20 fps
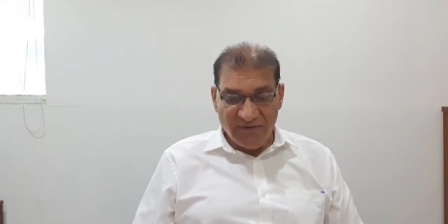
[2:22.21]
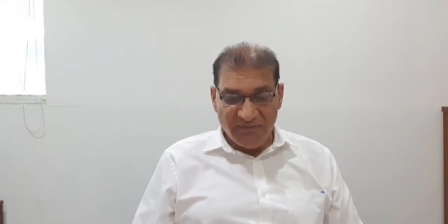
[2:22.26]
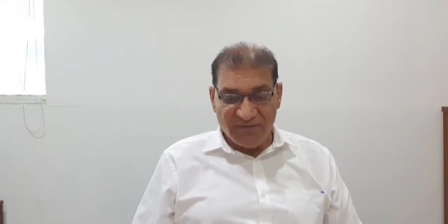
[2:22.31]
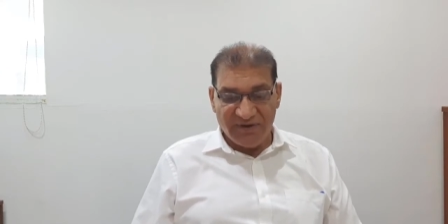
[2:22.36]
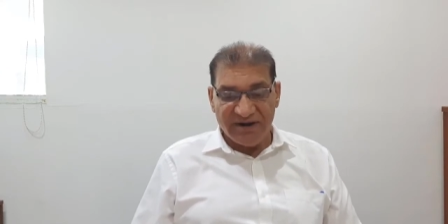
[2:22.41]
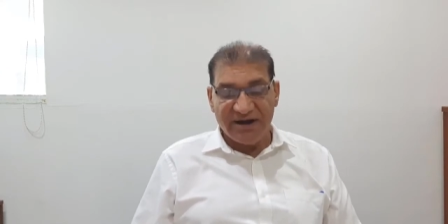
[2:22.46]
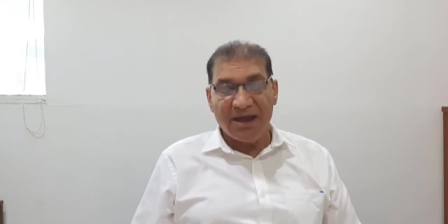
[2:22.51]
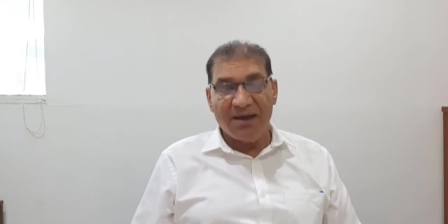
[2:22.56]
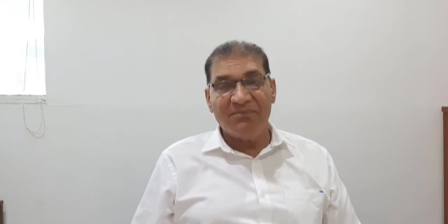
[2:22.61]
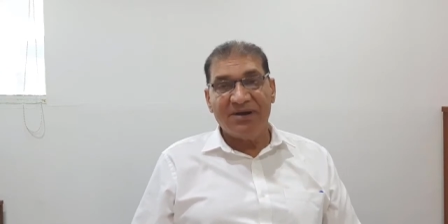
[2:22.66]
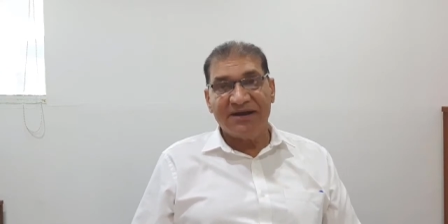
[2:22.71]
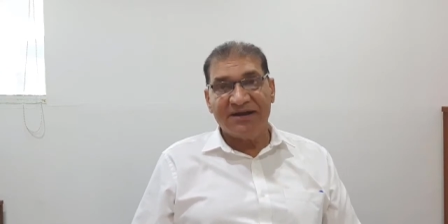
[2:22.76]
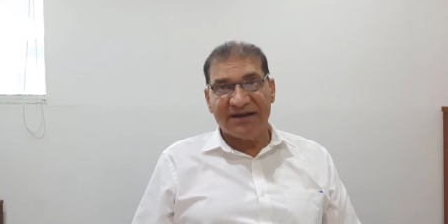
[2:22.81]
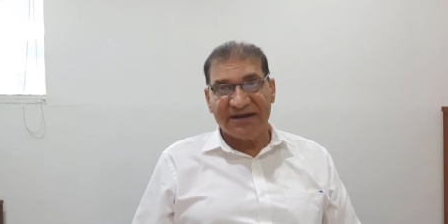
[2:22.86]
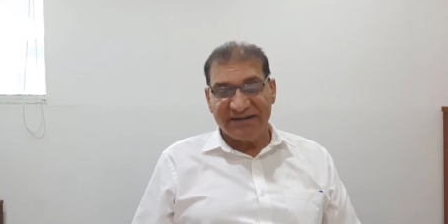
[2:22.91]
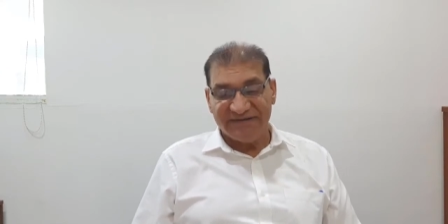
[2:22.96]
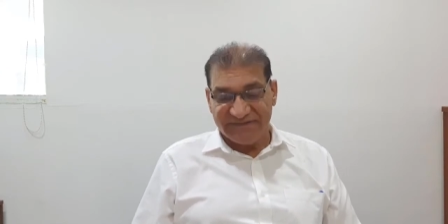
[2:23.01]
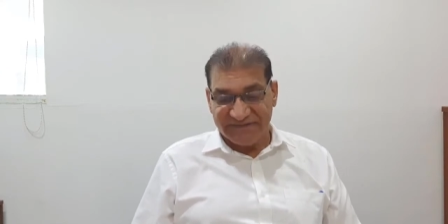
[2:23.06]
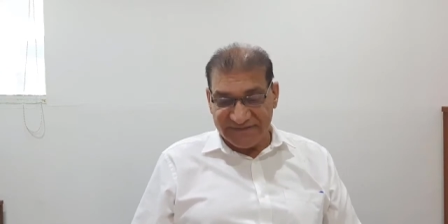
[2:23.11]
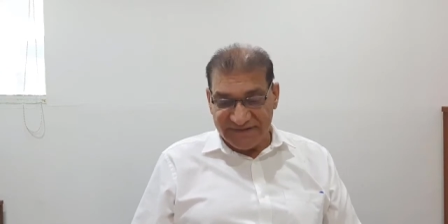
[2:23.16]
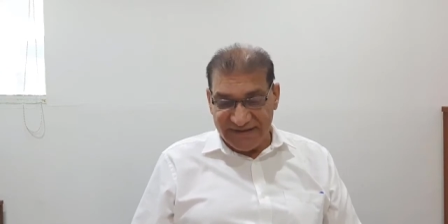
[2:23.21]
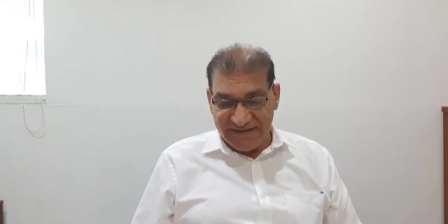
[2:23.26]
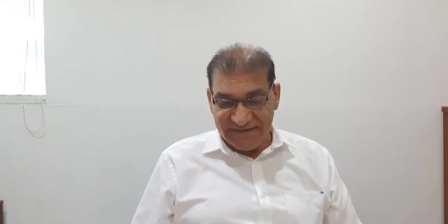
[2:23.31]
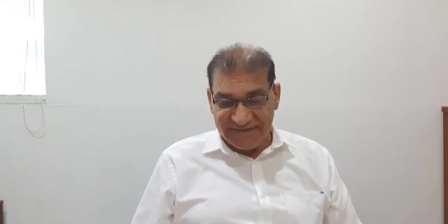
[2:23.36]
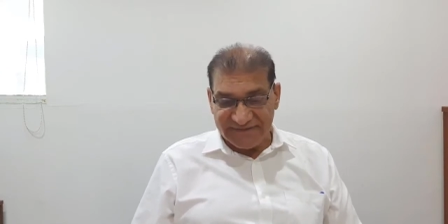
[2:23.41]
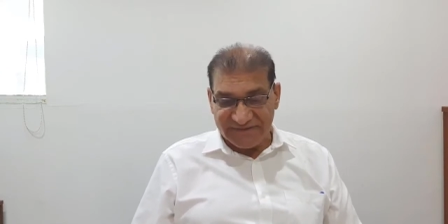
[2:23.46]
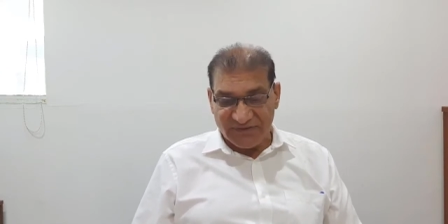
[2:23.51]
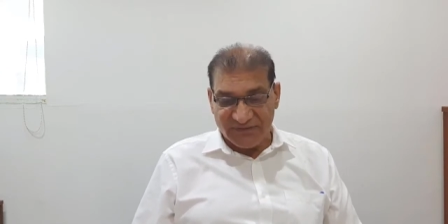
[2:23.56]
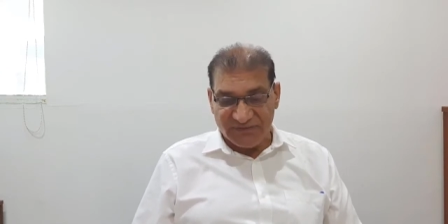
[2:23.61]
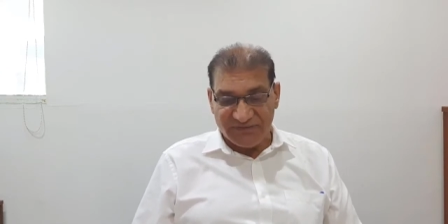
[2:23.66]
fundamental
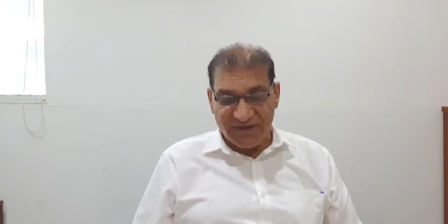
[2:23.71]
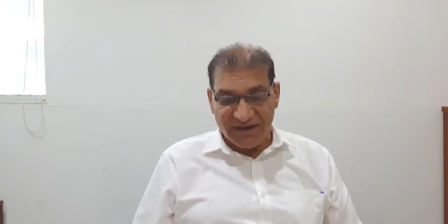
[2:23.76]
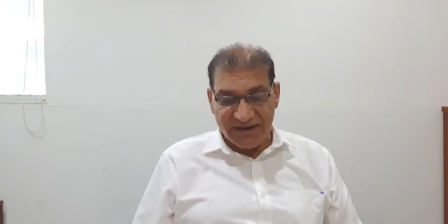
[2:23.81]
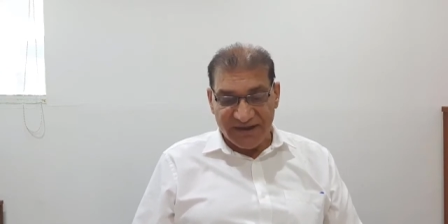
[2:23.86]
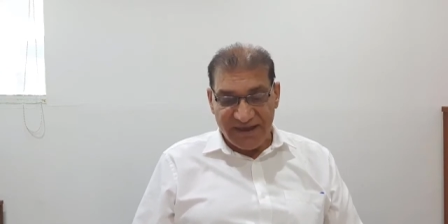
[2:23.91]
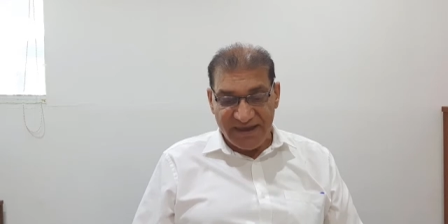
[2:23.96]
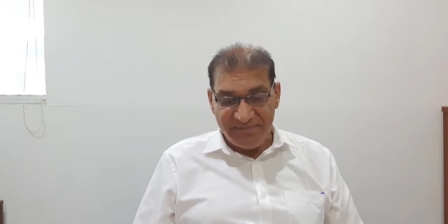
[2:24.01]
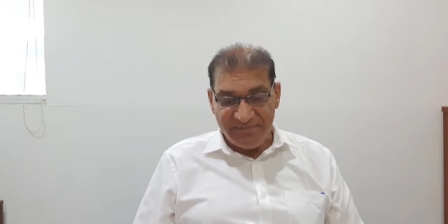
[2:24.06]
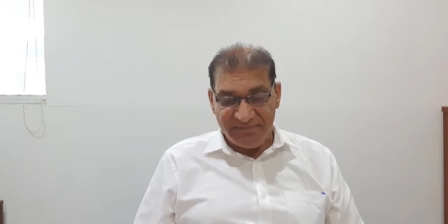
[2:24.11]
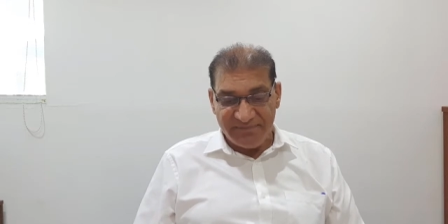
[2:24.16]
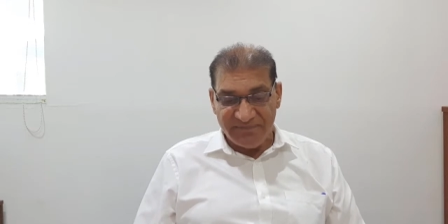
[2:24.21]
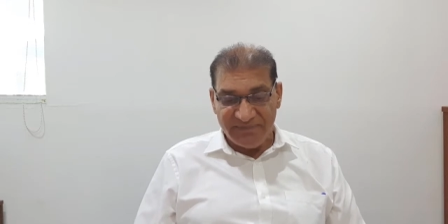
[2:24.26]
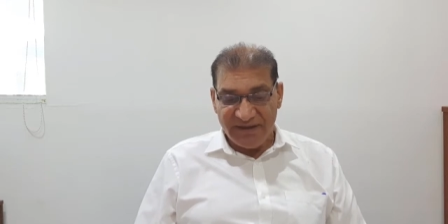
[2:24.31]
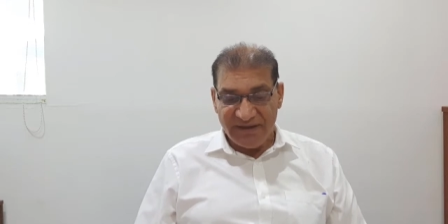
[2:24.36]
skills of the game.